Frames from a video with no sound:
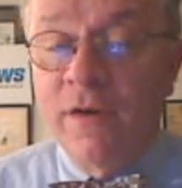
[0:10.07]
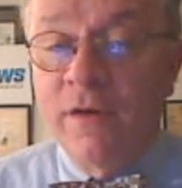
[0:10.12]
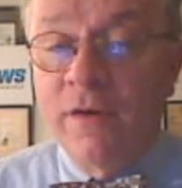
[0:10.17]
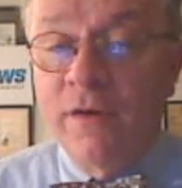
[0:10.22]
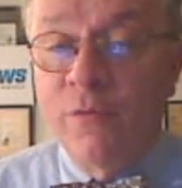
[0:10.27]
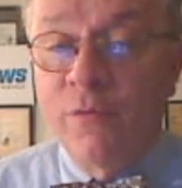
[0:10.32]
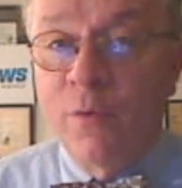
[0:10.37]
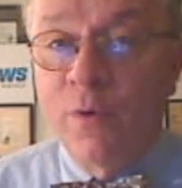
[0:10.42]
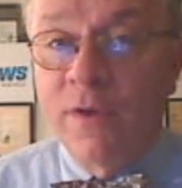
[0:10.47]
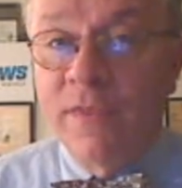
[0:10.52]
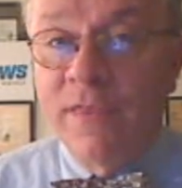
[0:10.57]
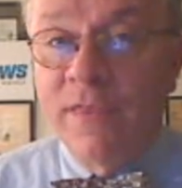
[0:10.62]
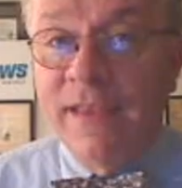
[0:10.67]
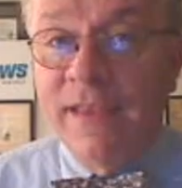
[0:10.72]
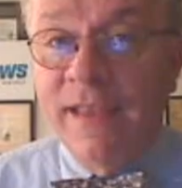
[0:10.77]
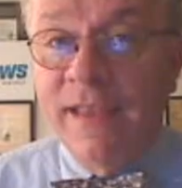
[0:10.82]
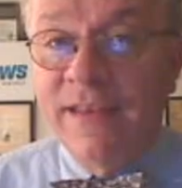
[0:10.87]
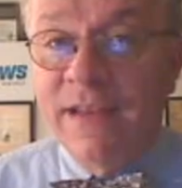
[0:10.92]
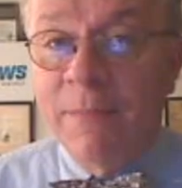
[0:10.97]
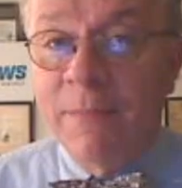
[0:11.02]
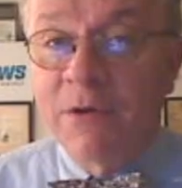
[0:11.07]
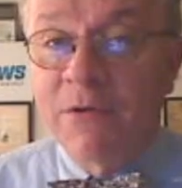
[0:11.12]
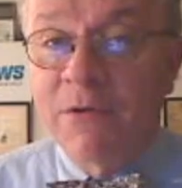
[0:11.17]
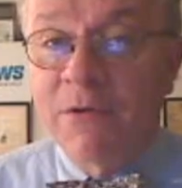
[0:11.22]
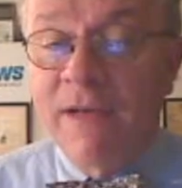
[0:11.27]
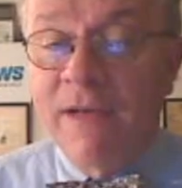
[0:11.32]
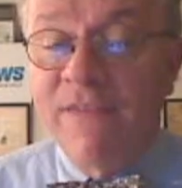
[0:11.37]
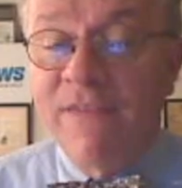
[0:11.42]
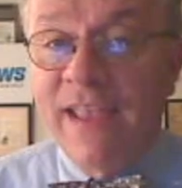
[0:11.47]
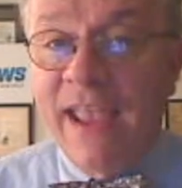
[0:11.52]
for the
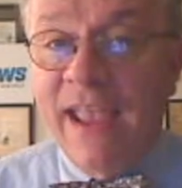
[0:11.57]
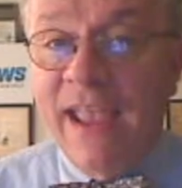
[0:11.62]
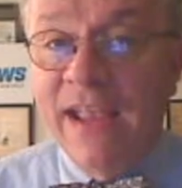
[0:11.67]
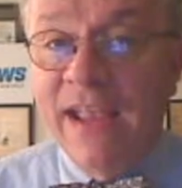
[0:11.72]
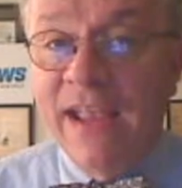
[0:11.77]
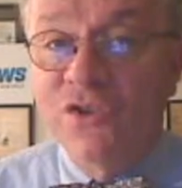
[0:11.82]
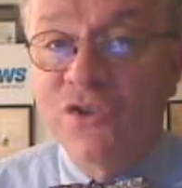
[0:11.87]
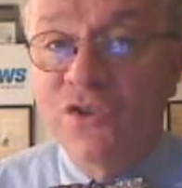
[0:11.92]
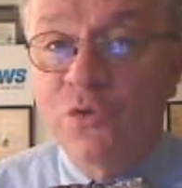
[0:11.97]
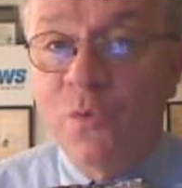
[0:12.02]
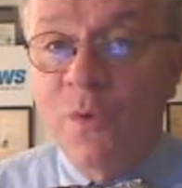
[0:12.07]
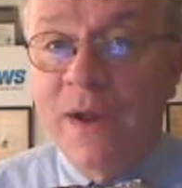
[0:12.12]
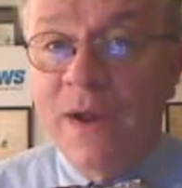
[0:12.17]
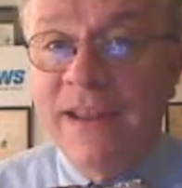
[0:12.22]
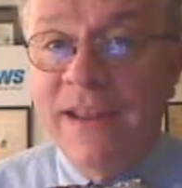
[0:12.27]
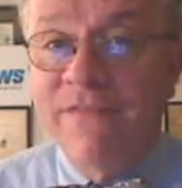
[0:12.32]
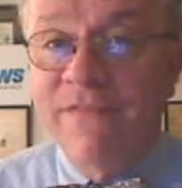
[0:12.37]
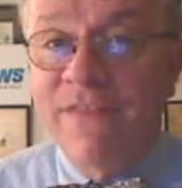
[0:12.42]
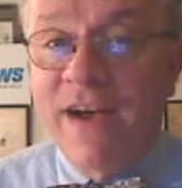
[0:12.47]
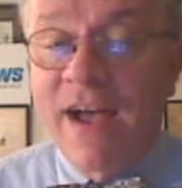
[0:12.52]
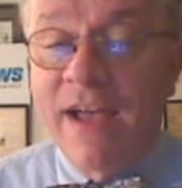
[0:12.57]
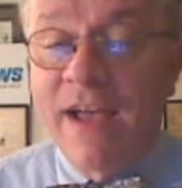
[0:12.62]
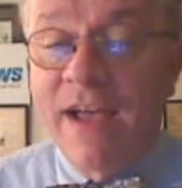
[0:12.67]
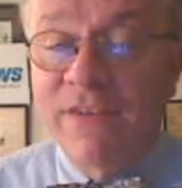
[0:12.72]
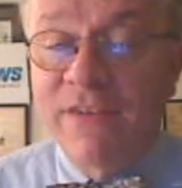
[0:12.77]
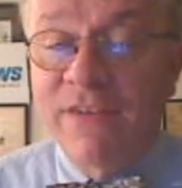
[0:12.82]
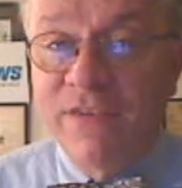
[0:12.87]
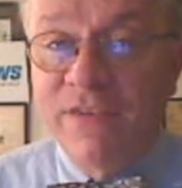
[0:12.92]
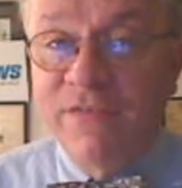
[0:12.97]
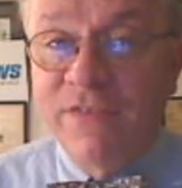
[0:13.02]
demographic age
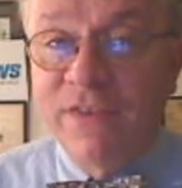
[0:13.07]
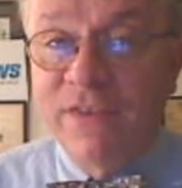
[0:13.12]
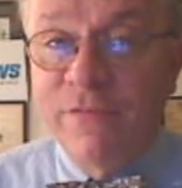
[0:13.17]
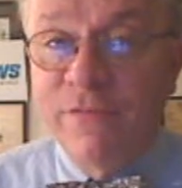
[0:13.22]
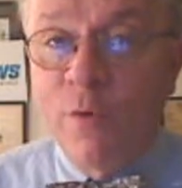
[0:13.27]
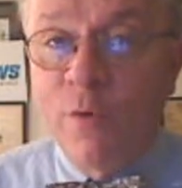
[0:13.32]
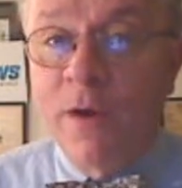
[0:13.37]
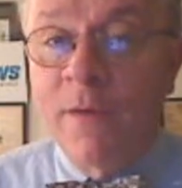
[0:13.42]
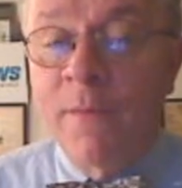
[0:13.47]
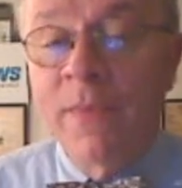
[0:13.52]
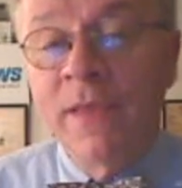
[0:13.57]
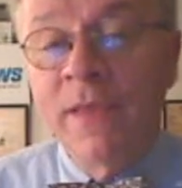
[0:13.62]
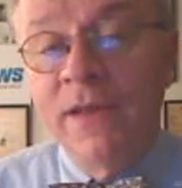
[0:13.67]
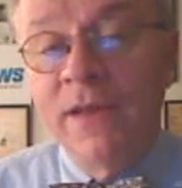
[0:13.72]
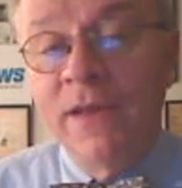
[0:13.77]
25 to 54.